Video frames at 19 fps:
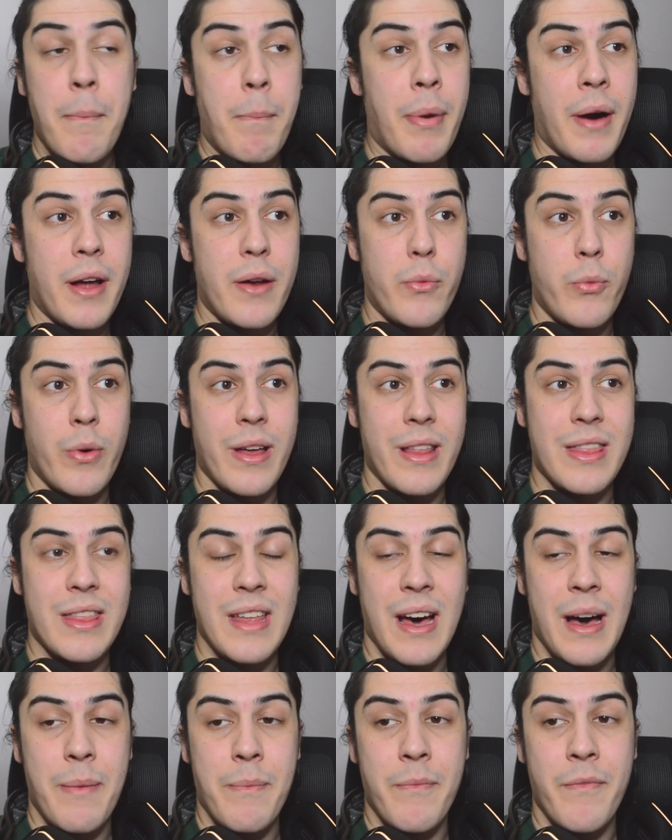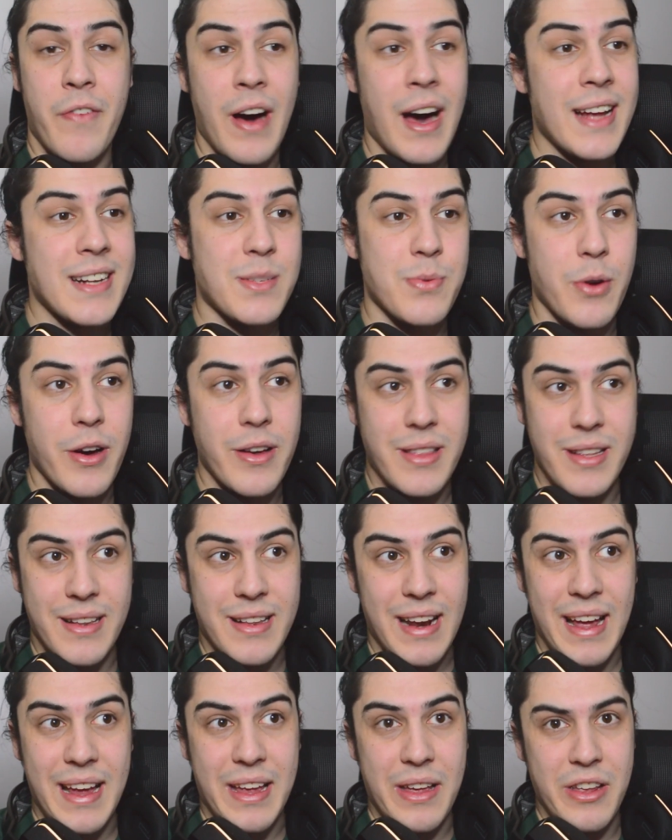But with Farnsworth,
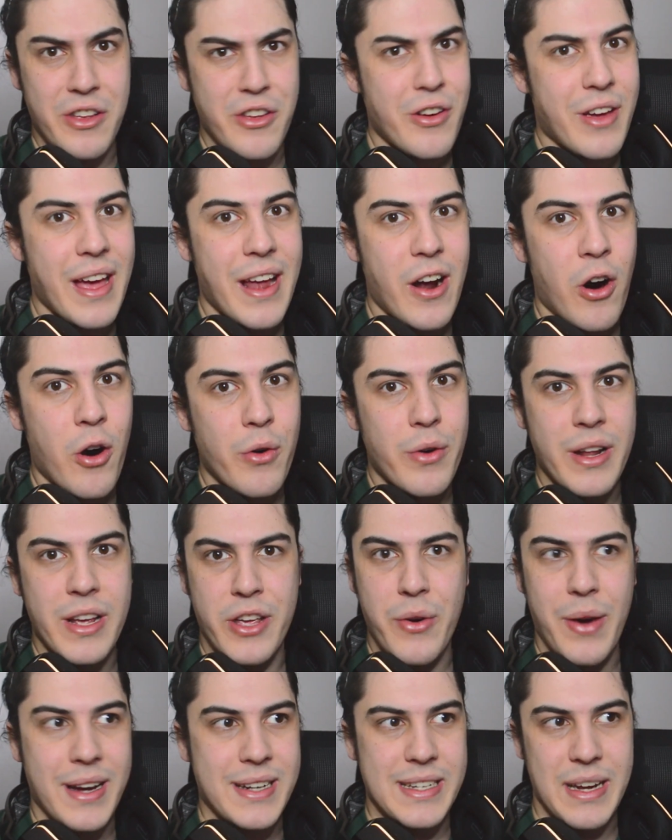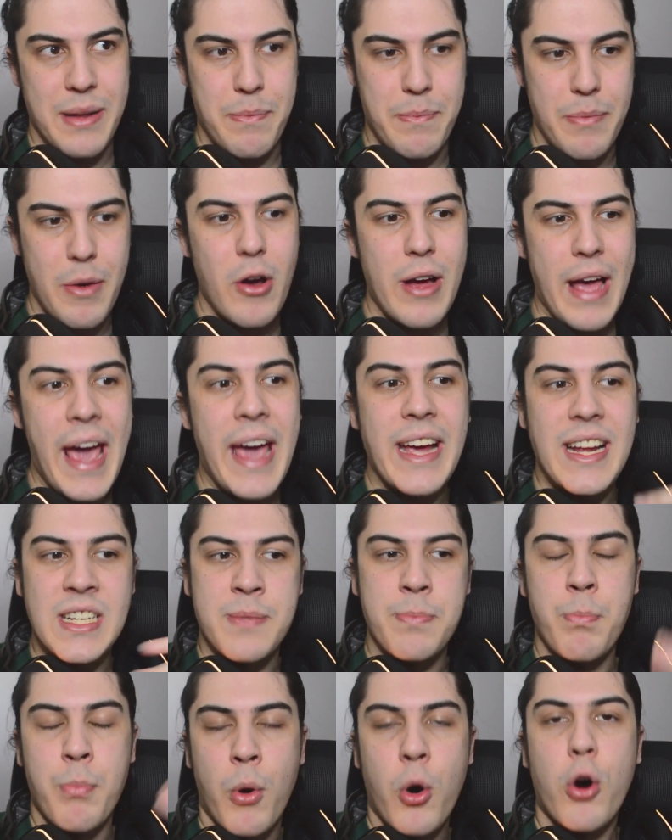it's like you get older, you actually
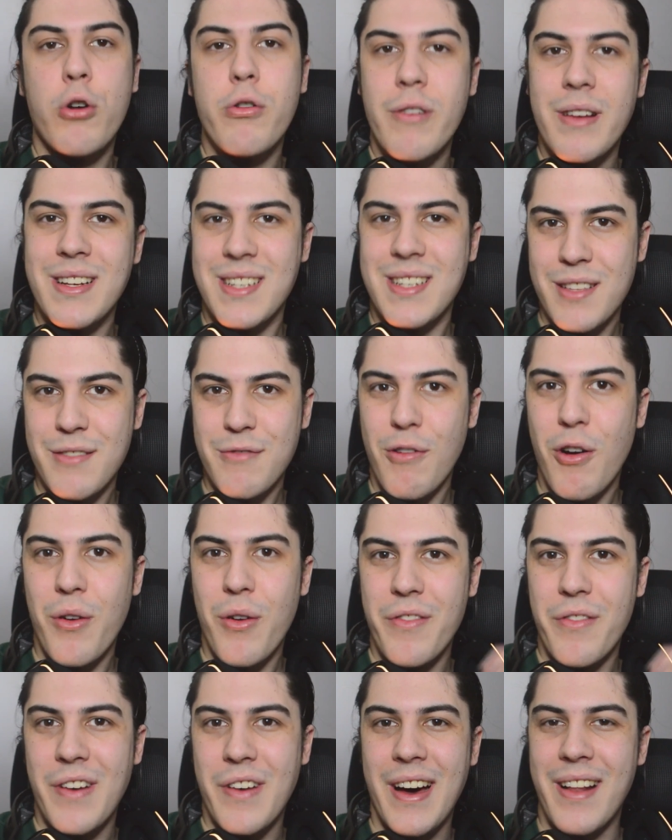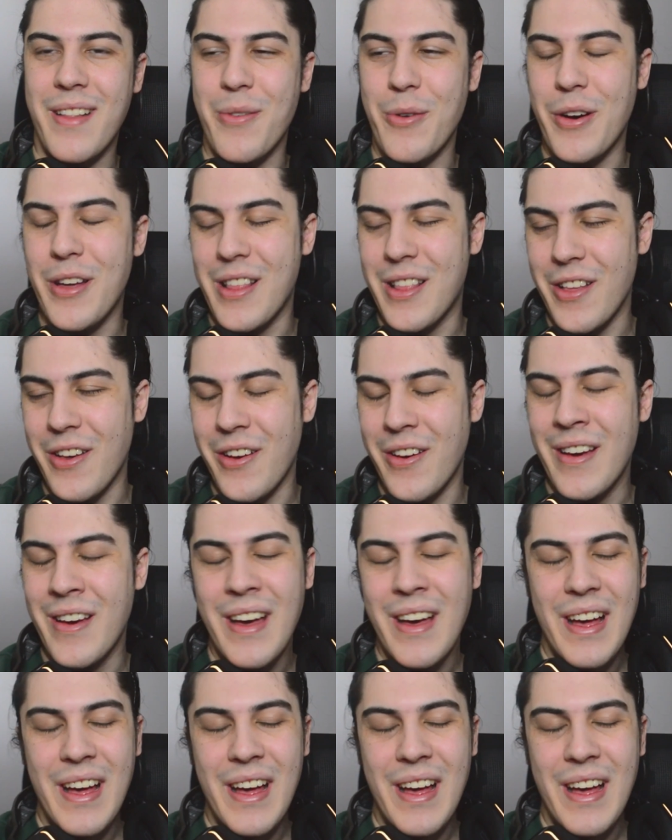age more into the role of Farnsworth, so